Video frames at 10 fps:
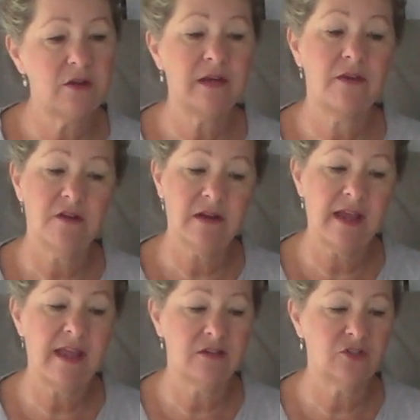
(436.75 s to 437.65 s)
no, they're
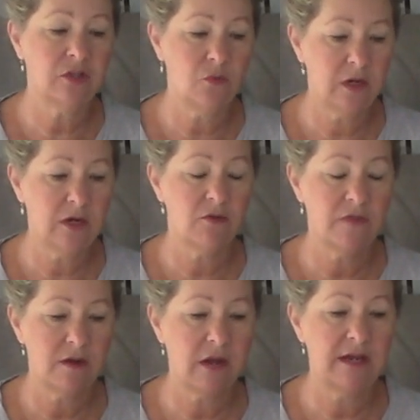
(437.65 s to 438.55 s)
not actually wicker,
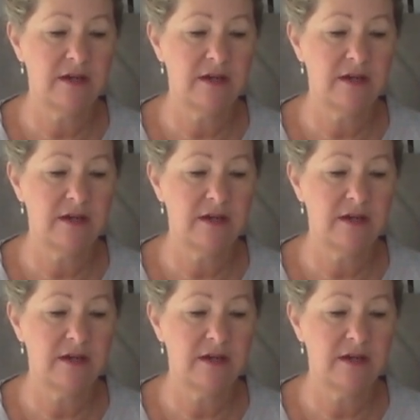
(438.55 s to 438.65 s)
they're kind